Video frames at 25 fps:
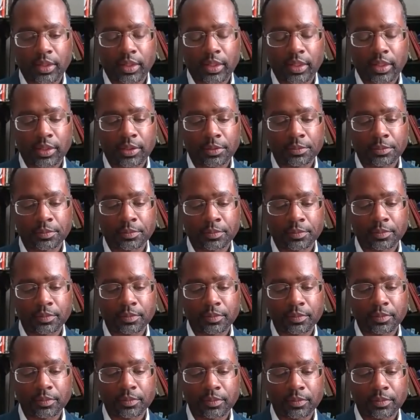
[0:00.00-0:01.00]
Um,
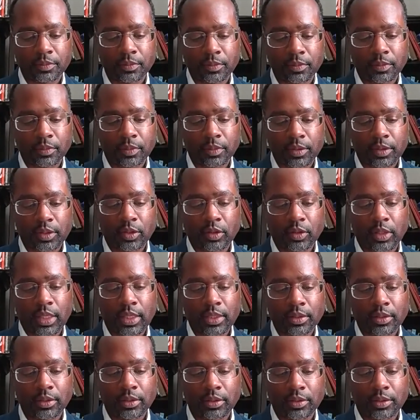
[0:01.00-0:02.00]
so
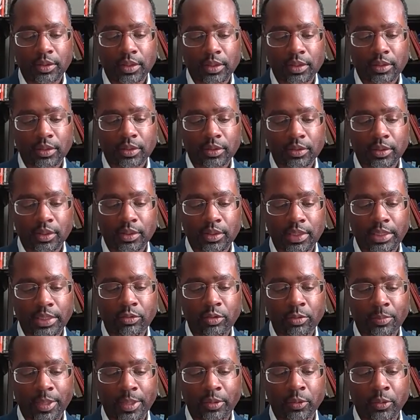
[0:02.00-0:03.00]
uh, just just like
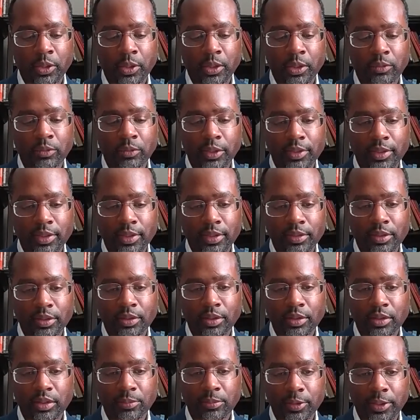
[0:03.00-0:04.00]
with my work where it's
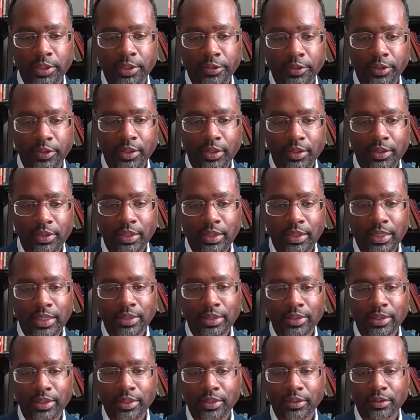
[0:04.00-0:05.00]
interdisciplinary, there's a
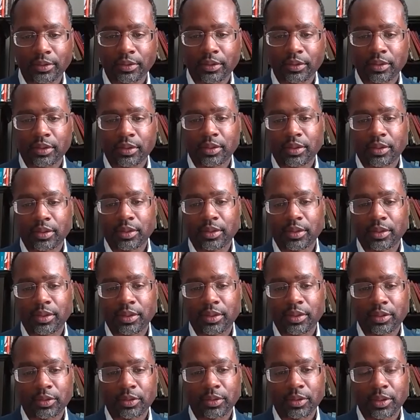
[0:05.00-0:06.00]
lot that
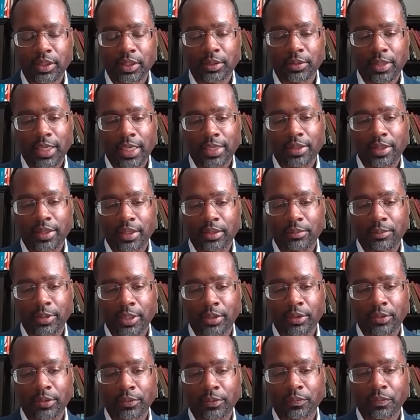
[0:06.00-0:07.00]
you know uh, I think
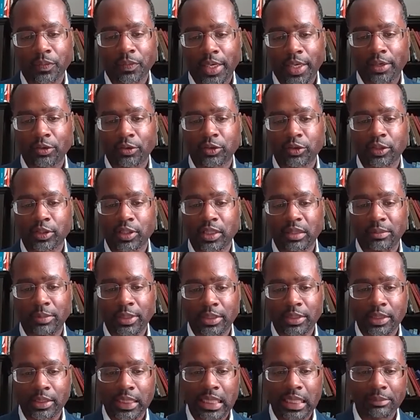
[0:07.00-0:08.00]
about. I don't just think
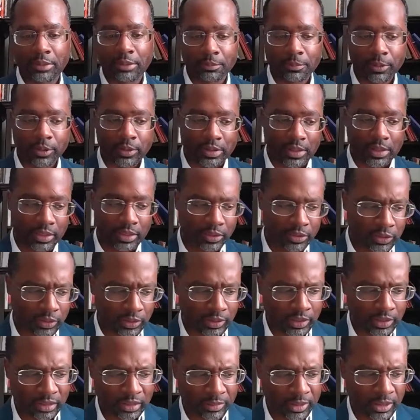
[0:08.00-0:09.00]
about the comic books. I also
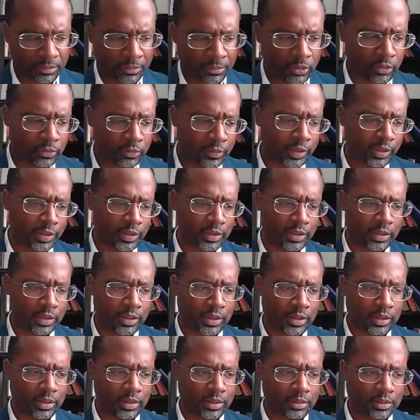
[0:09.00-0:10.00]
think about movies.
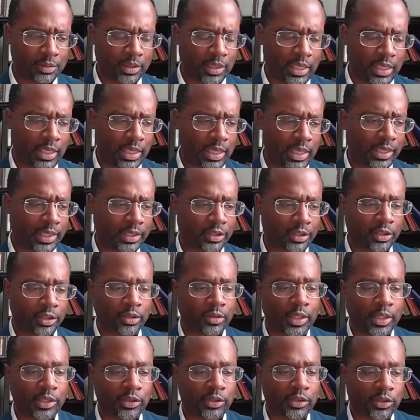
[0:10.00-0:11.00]
But I, I like your
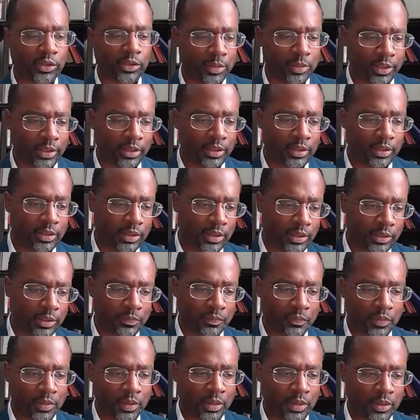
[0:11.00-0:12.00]
question because
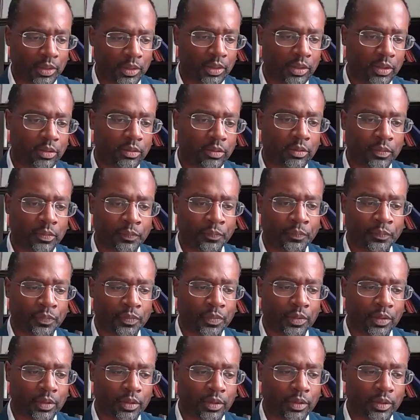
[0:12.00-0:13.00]
um, you know
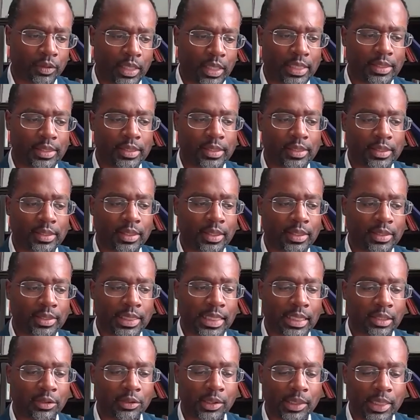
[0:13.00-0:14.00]
I discussed
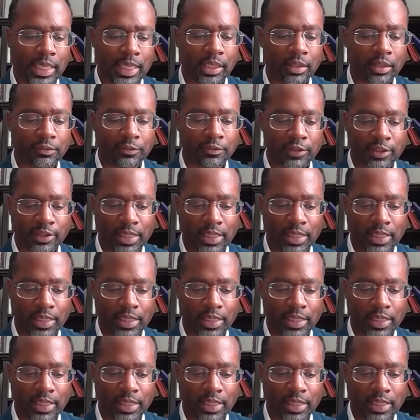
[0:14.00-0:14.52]
how a lot of